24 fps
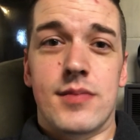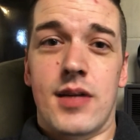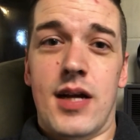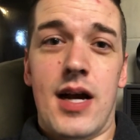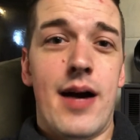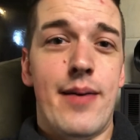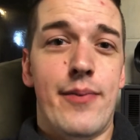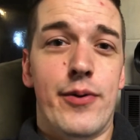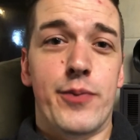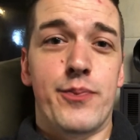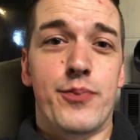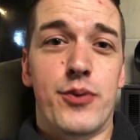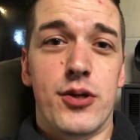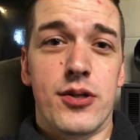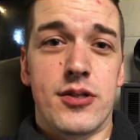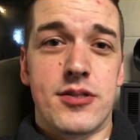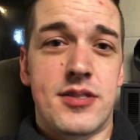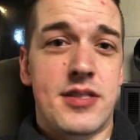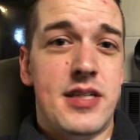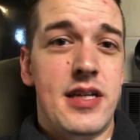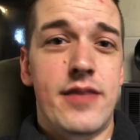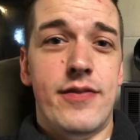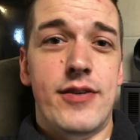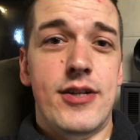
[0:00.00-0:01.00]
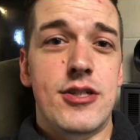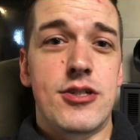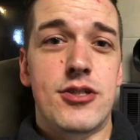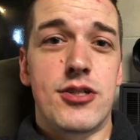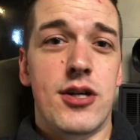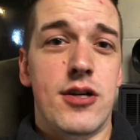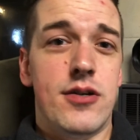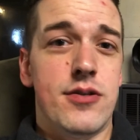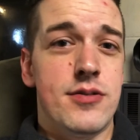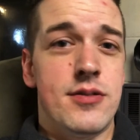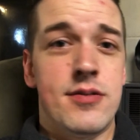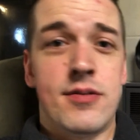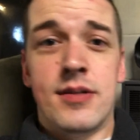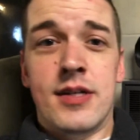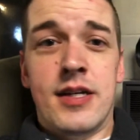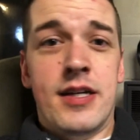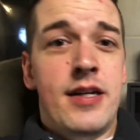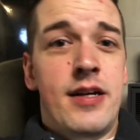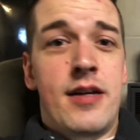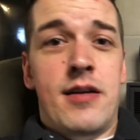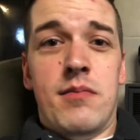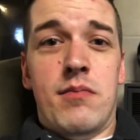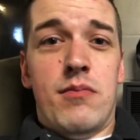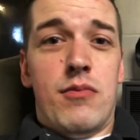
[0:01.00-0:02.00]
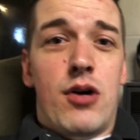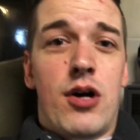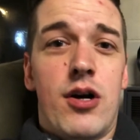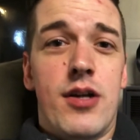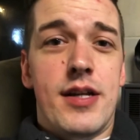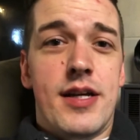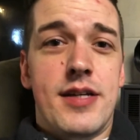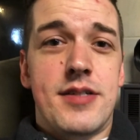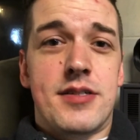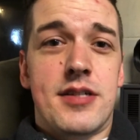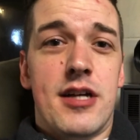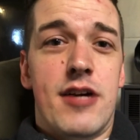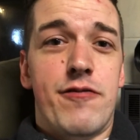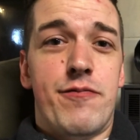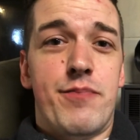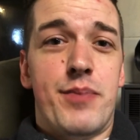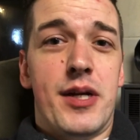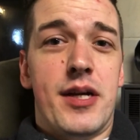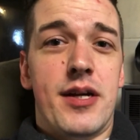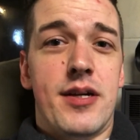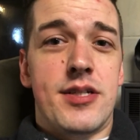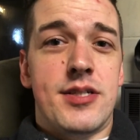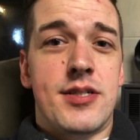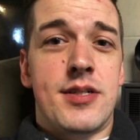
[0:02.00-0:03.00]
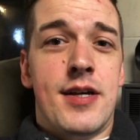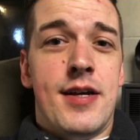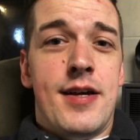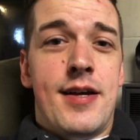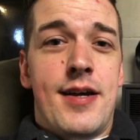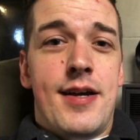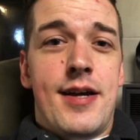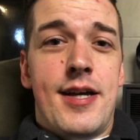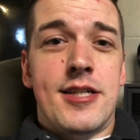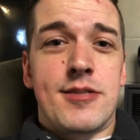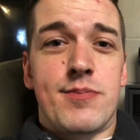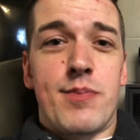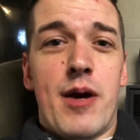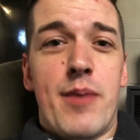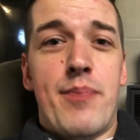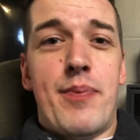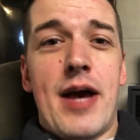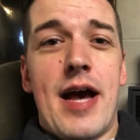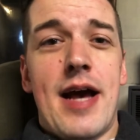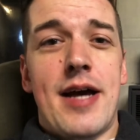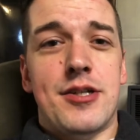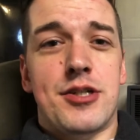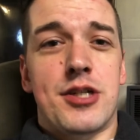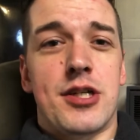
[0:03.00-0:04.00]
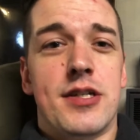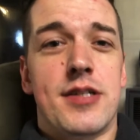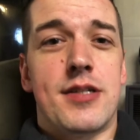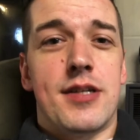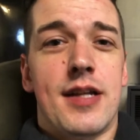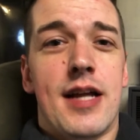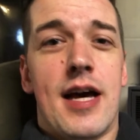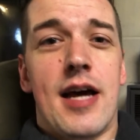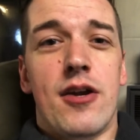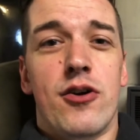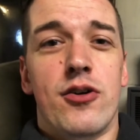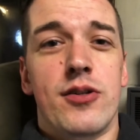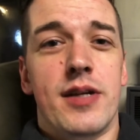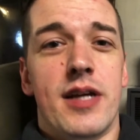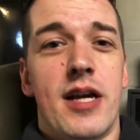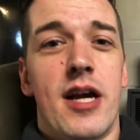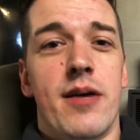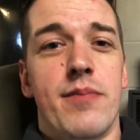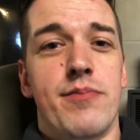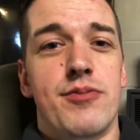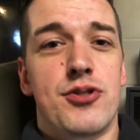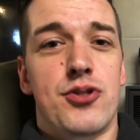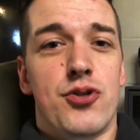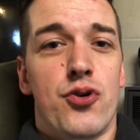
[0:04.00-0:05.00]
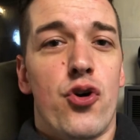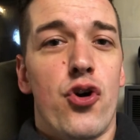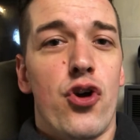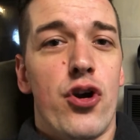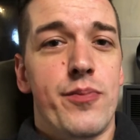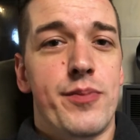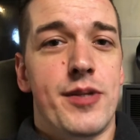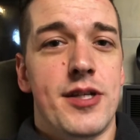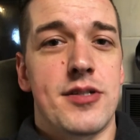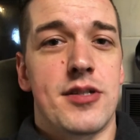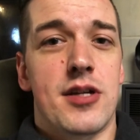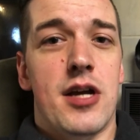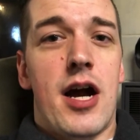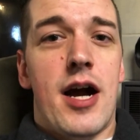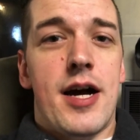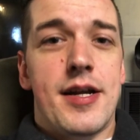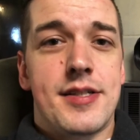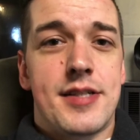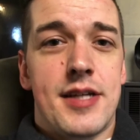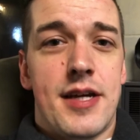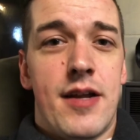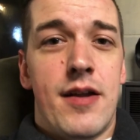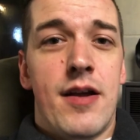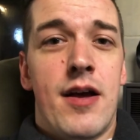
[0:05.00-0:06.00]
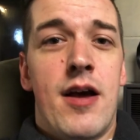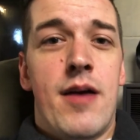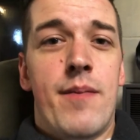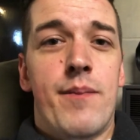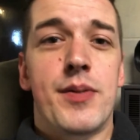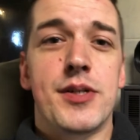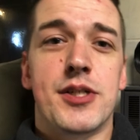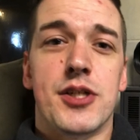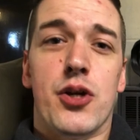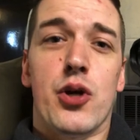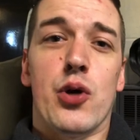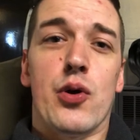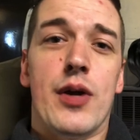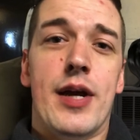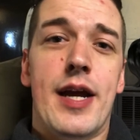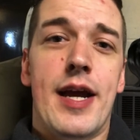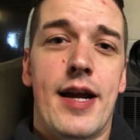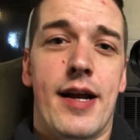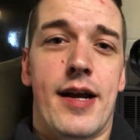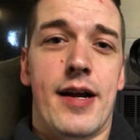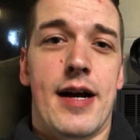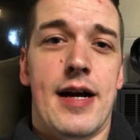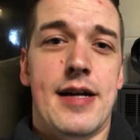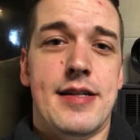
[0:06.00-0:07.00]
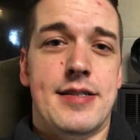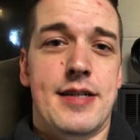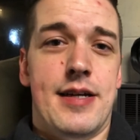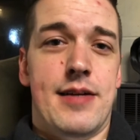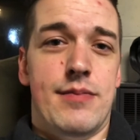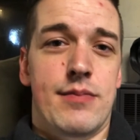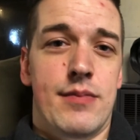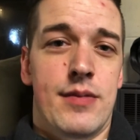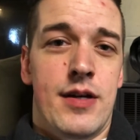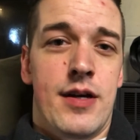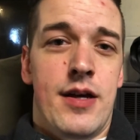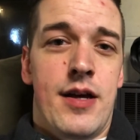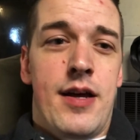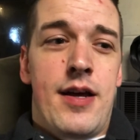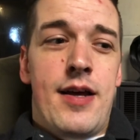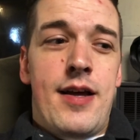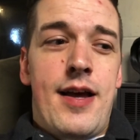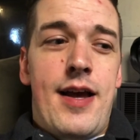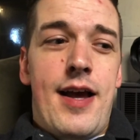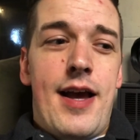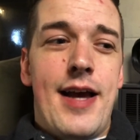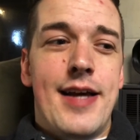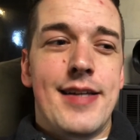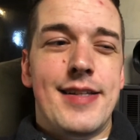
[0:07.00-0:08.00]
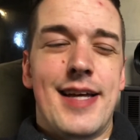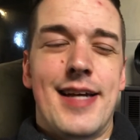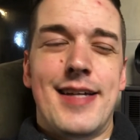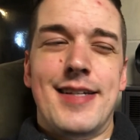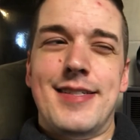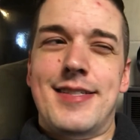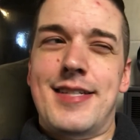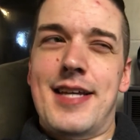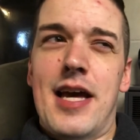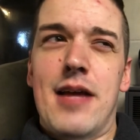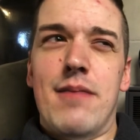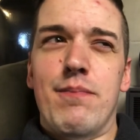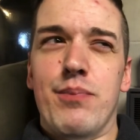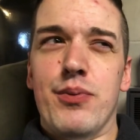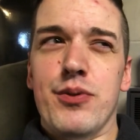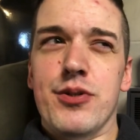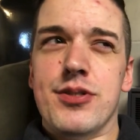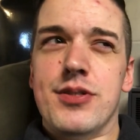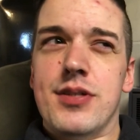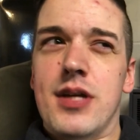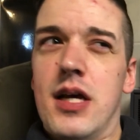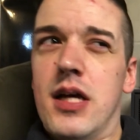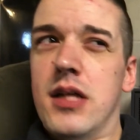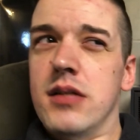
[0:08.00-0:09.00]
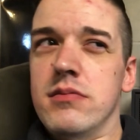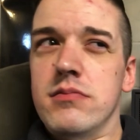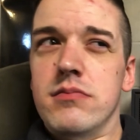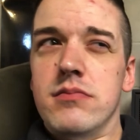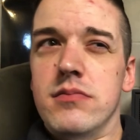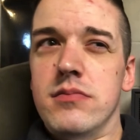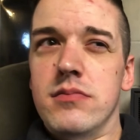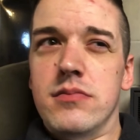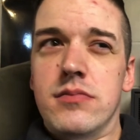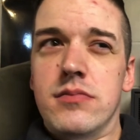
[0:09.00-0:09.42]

comic books, TV shows, all that stuff, because it's my passion to not only absorb this content, but to create content. And then 10%,